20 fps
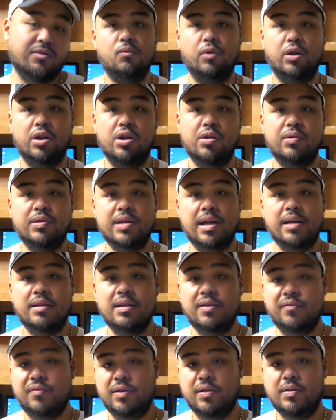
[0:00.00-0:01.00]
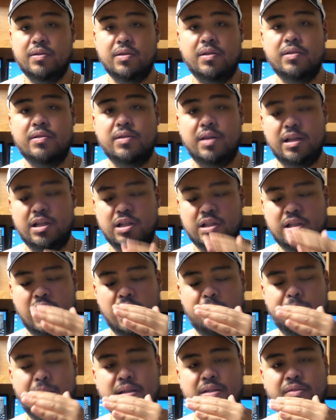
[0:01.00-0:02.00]
When you use ND filters, it just
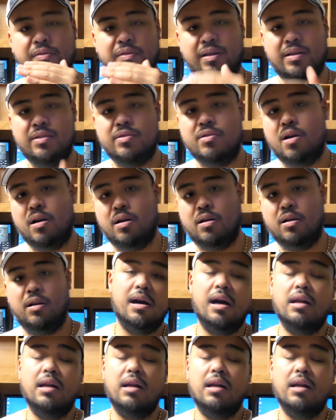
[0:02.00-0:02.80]
kind of makes everything darker,